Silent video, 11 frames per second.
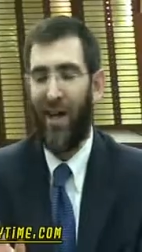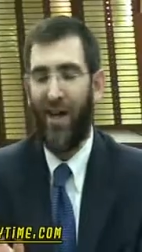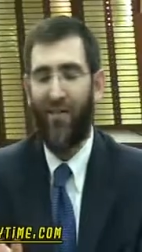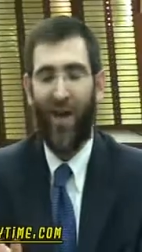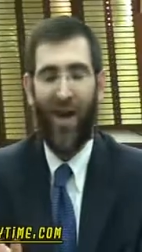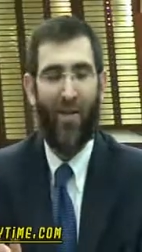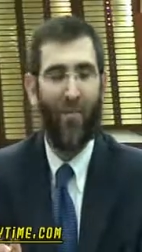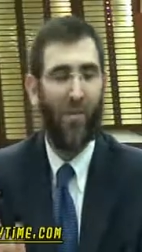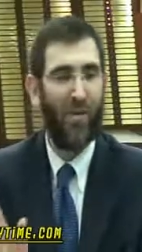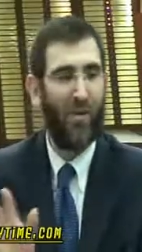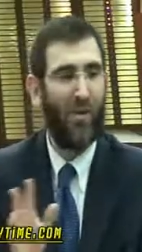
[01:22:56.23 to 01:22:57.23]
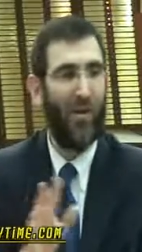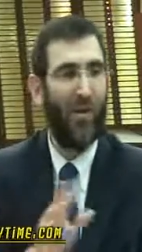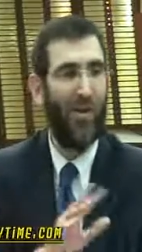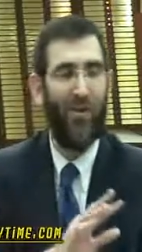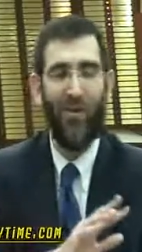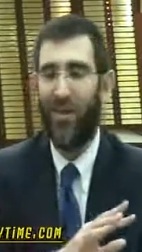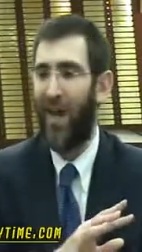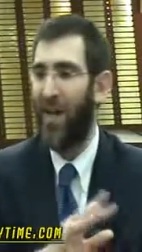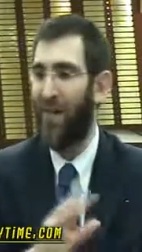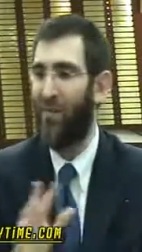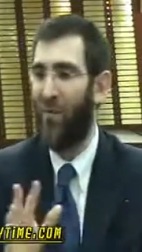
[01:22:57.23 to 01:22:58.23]
I have absolutely nothing
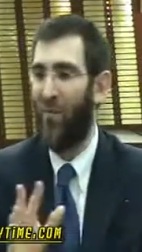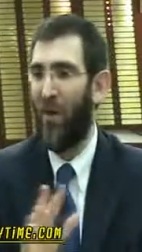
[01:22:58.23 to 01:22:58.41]
to ask my